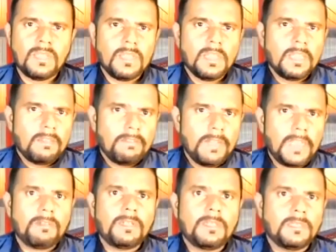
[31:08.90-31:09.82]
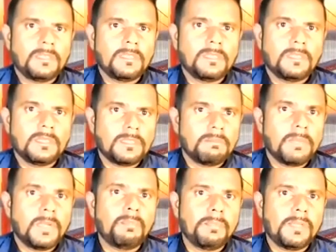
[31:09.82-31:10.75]
when our
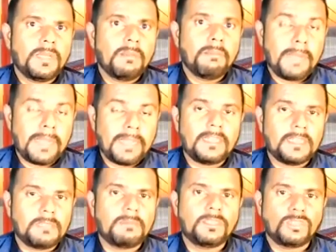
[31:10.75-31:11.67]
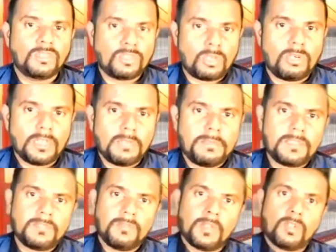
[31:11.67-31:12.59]
biomagnetism is strong, that means
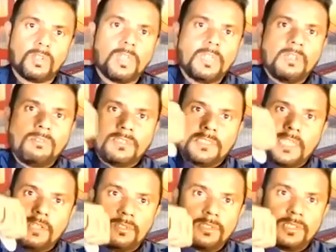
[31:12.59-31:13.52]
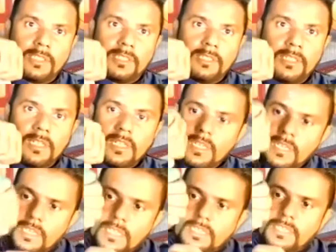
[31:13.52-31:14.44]
we are talking now cell to cell.
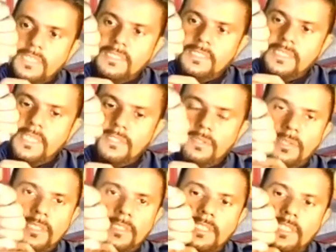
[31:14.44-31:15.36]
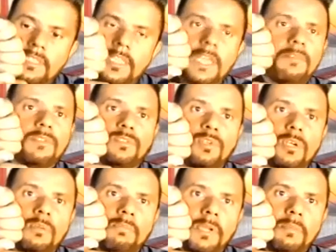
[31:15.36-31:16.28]
This cell to this cell, they have a strong
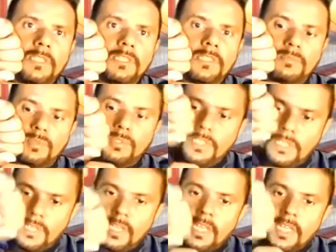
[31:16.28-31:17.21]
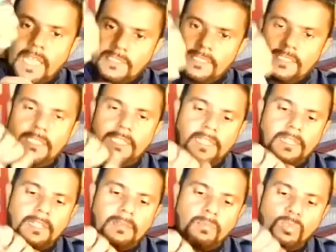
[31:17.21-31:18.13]
biomagnetism. So they are actually they are
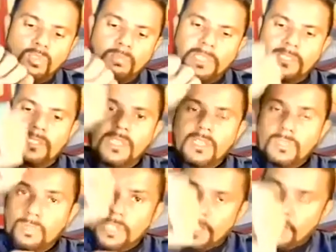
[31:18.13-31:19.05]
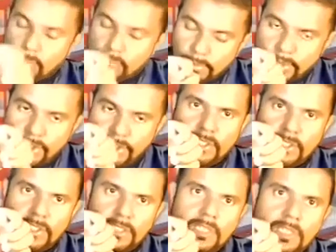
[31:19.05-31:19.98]
more space. So they can push
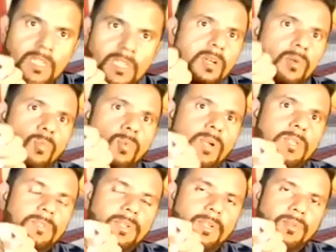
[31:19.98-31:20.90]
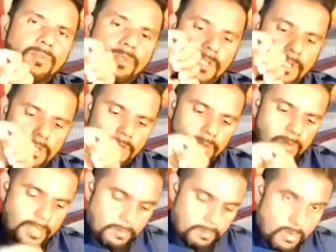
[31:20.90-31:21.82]
the one, so they
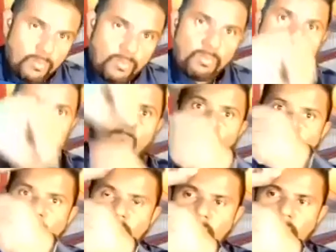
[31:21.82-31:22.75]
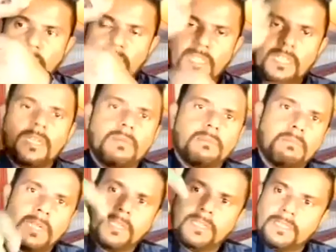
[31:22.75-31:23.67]
can move more faster.
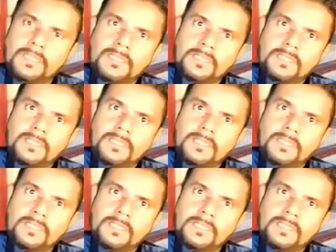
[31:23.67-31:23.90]
But this is